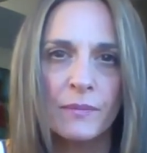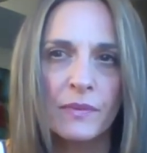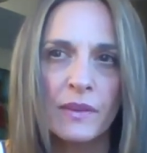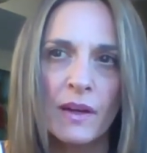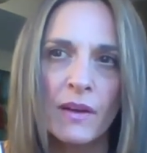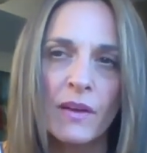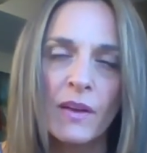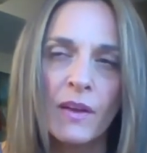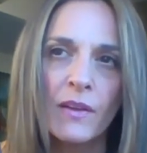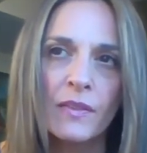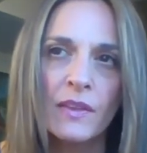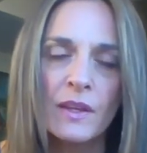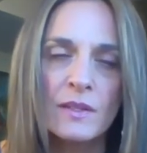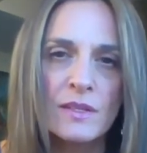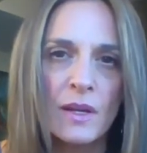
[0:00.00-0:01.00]
Now,
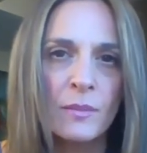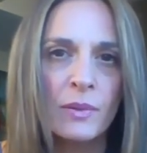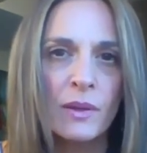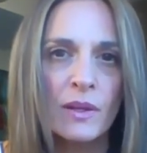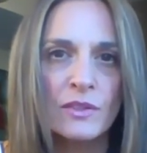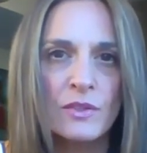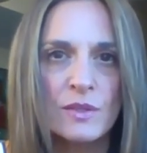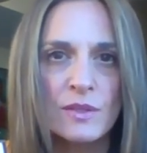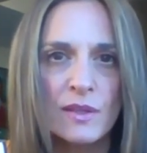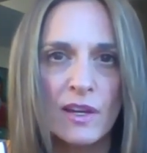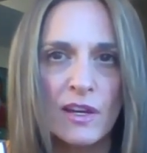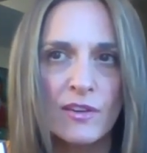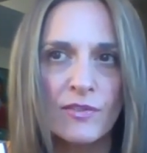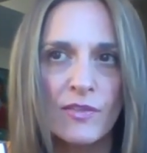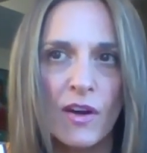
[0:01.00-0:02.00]
the example I just
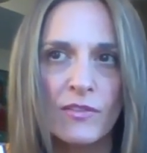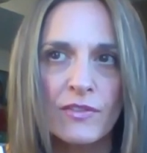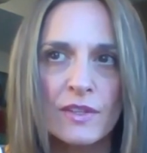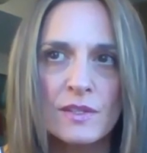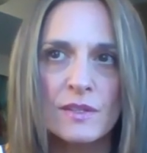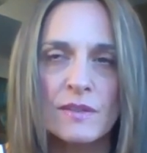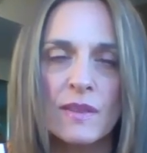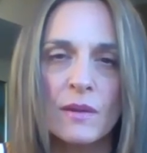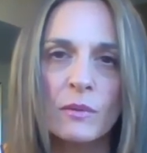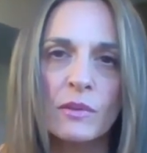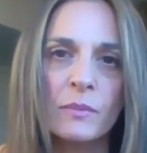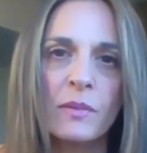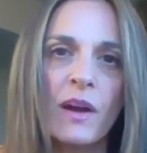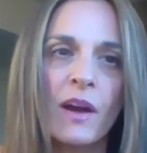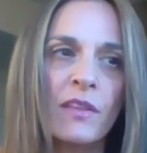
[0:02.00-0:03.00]
gave, obviously there
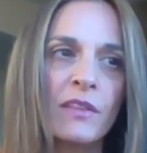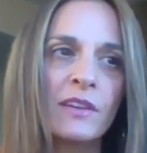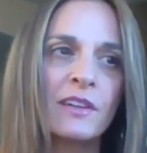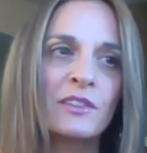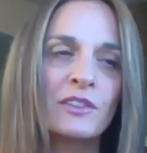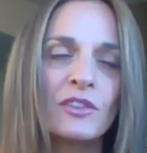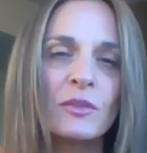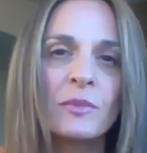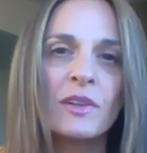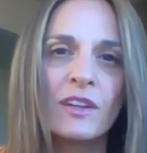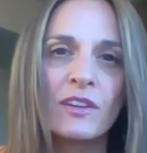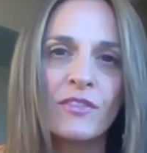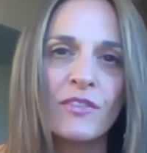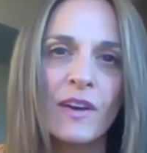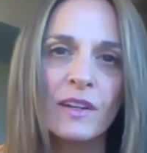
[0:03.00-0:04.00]
would be other
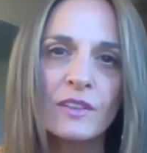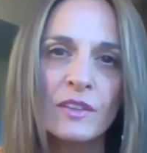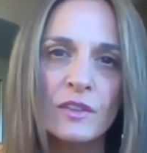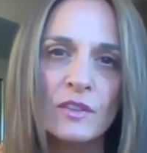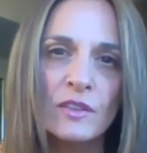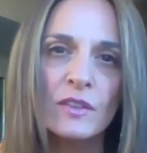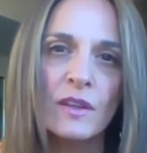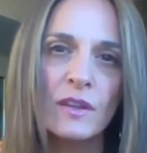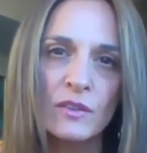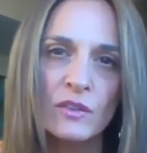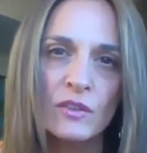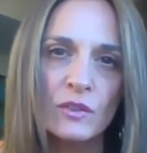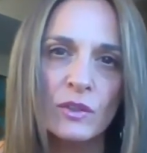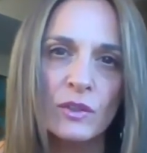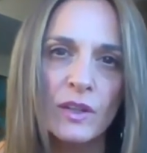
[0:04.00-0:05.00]
contributing factors to that
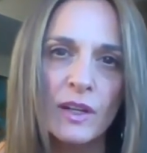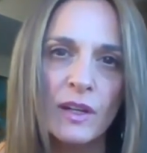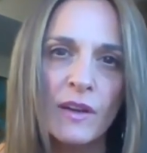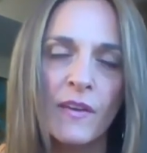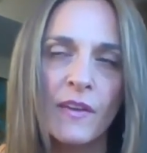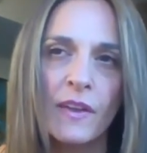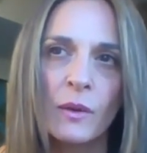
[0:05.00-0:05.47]
story,